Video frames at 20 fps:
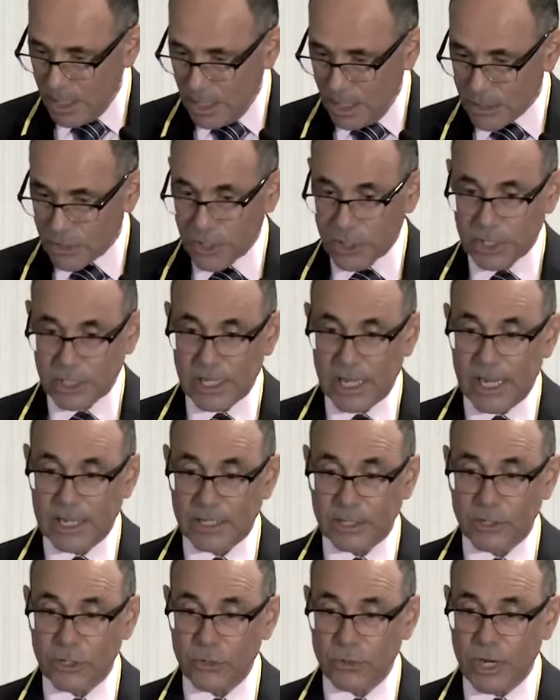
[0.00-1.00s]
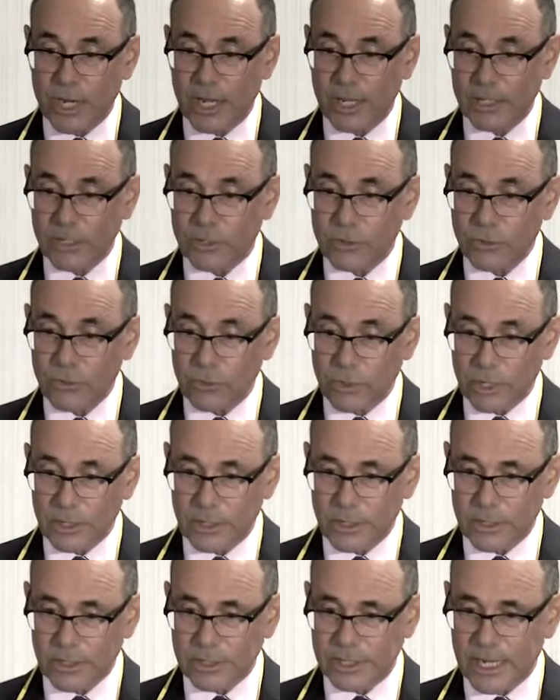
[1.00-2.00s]
So this lasts 10 days
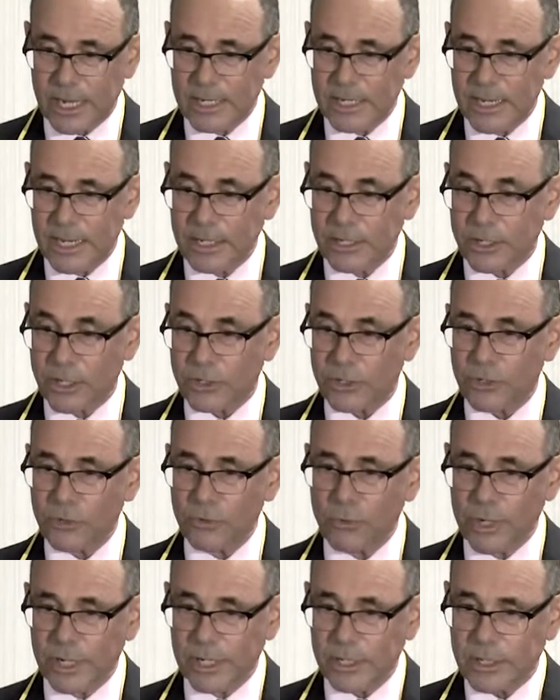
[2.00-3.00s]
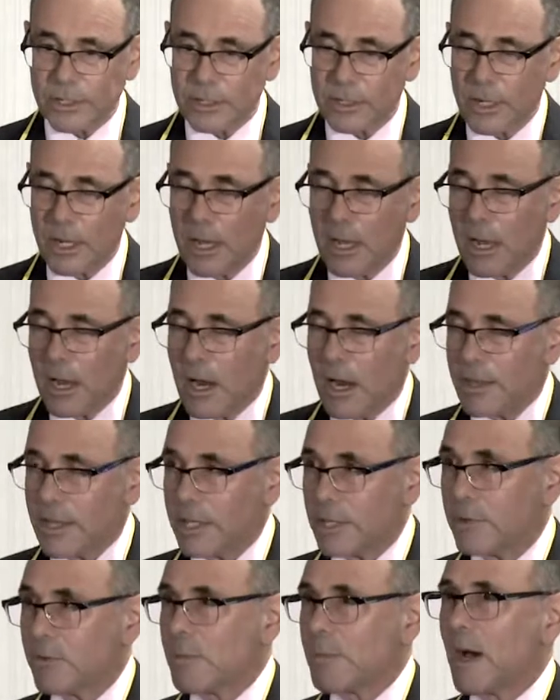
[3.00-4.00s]
to 2 weeks, and
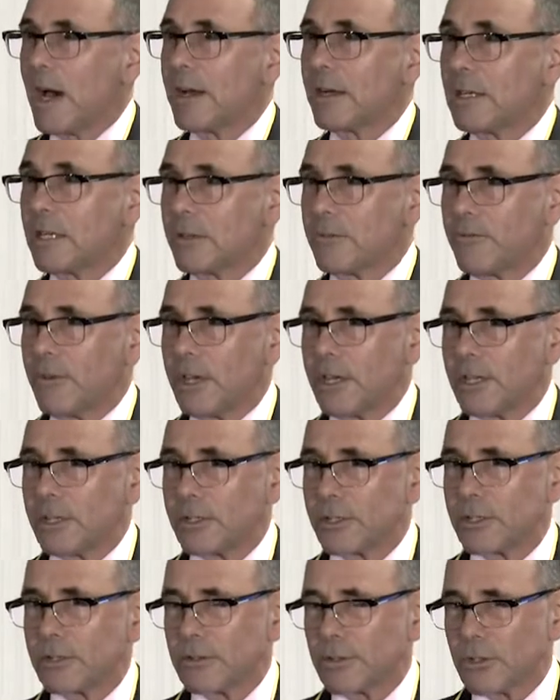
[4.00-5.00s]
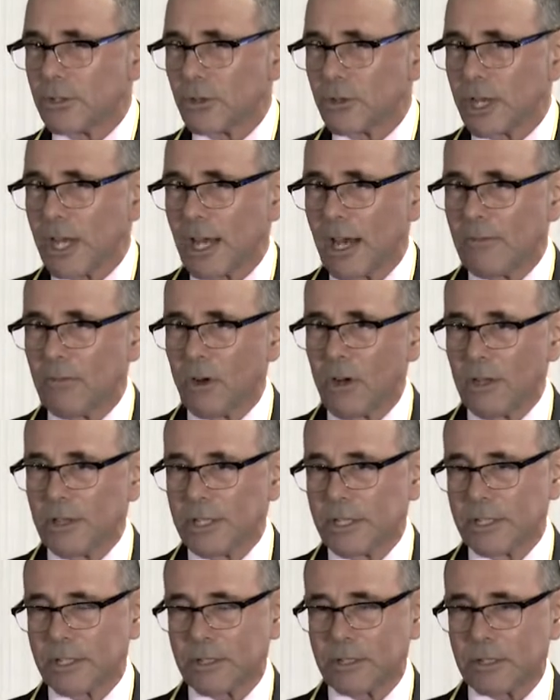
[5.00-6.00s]
then the remodeling phase. So you have all
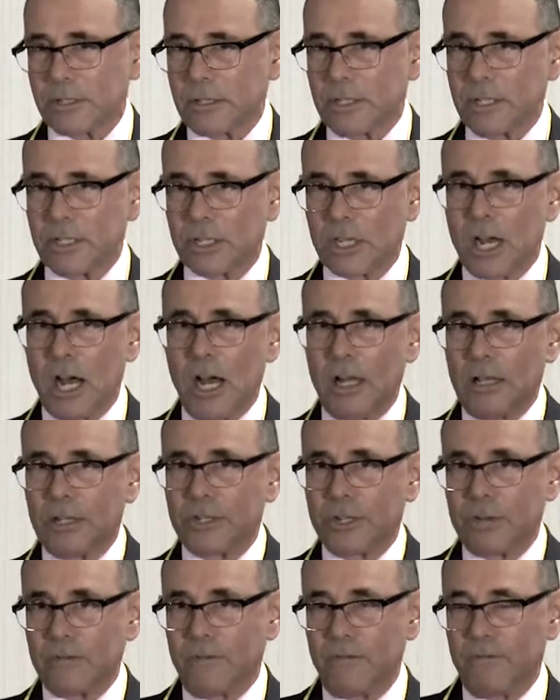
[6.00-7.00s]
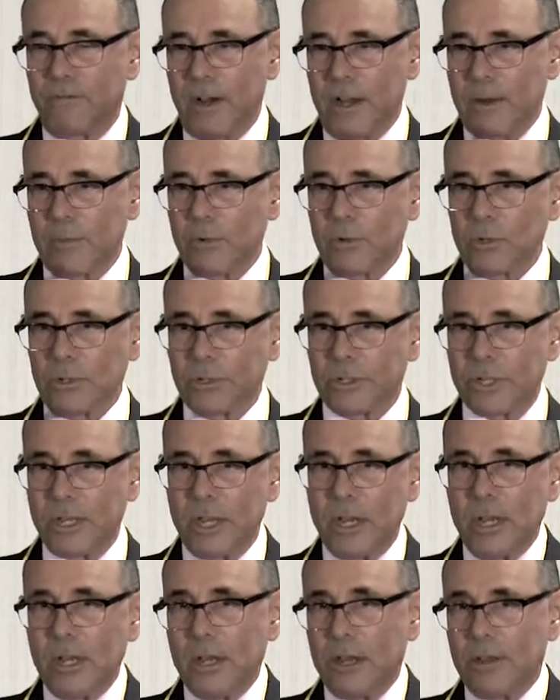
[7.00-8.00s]
these collagen fibrils
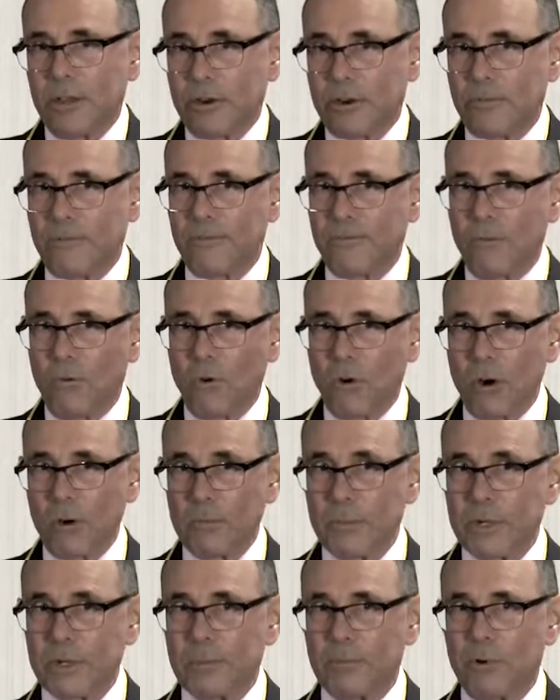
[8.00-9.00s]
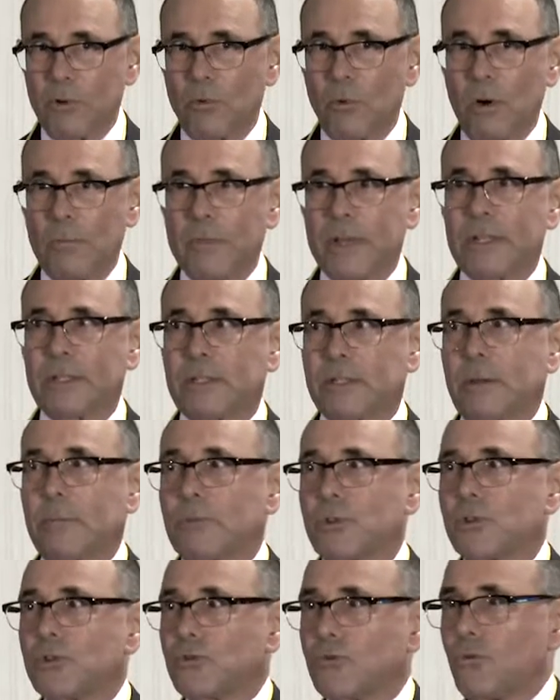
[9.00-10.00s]
that are formed, but what makes them
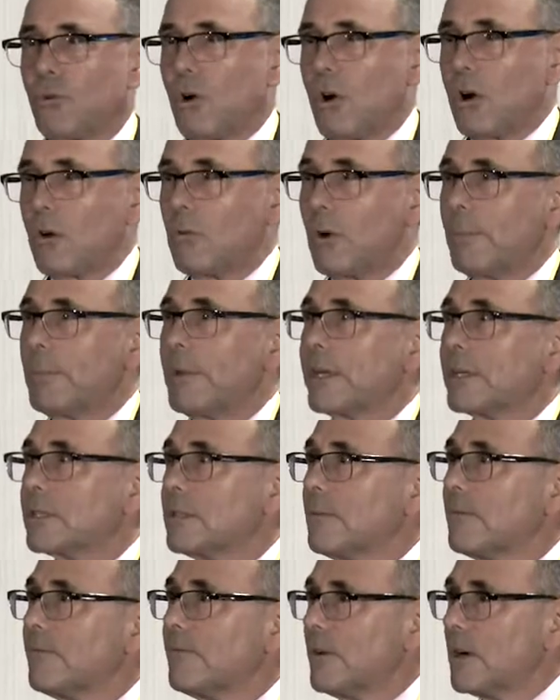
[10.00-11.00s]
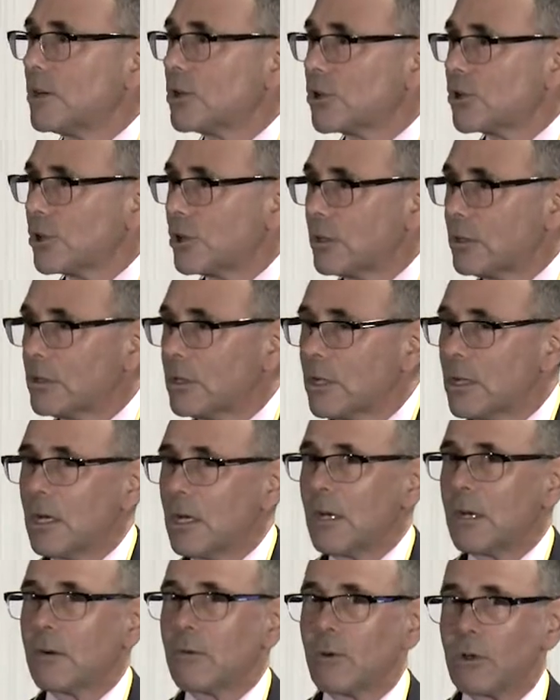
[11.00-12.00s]
strong? What makes them functional?
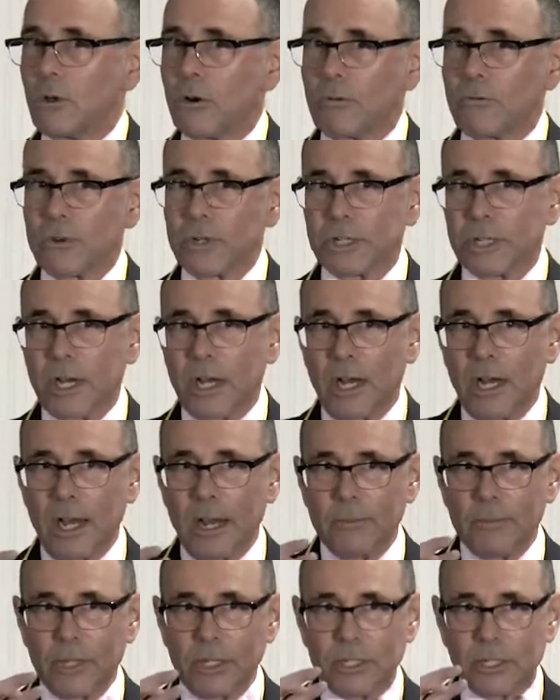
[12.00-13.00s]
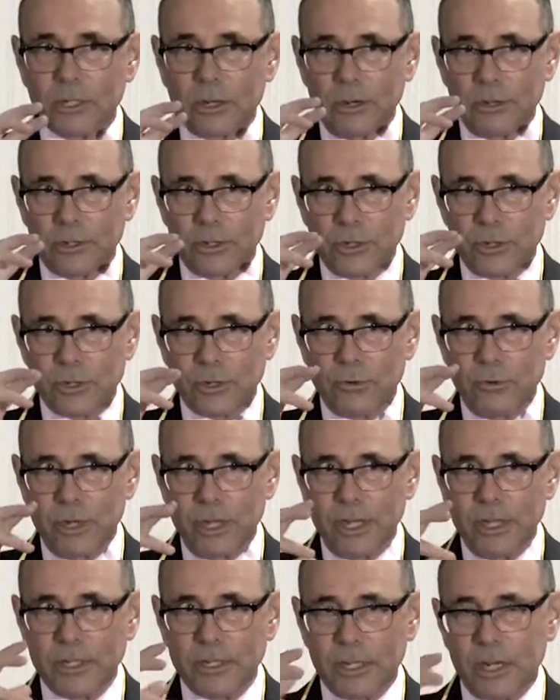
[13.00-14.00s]
Well, over time, they start to
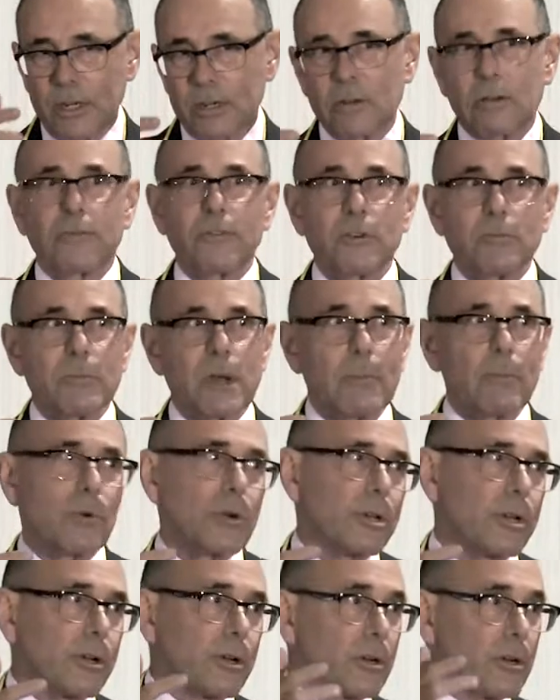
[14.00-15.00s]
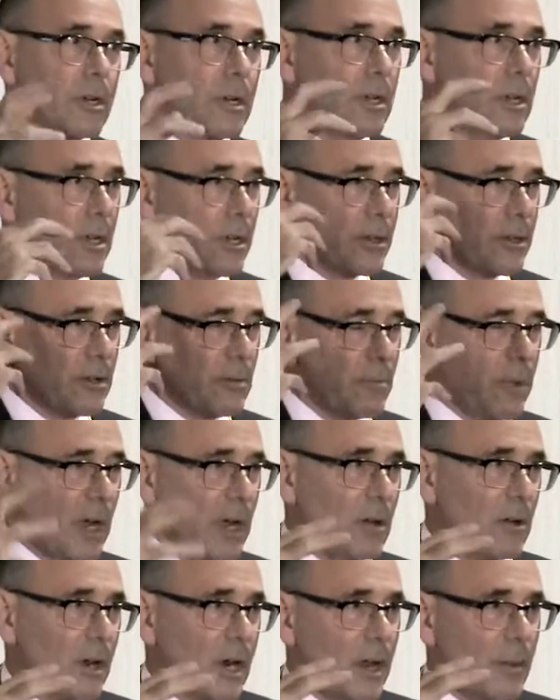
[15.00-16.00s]
squeeze. I don't know if you remember your
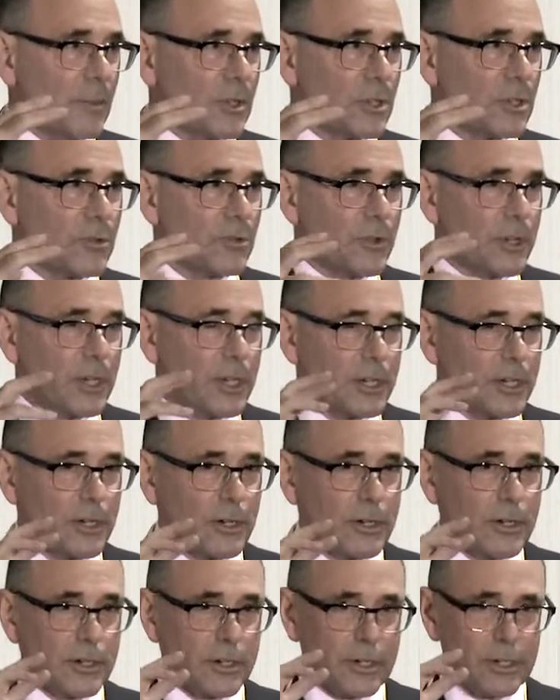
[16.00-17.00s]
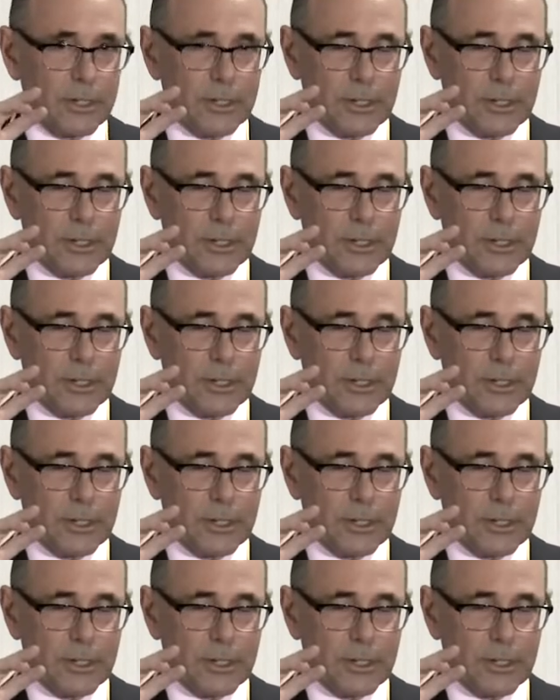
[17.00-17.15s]
biochemistry and your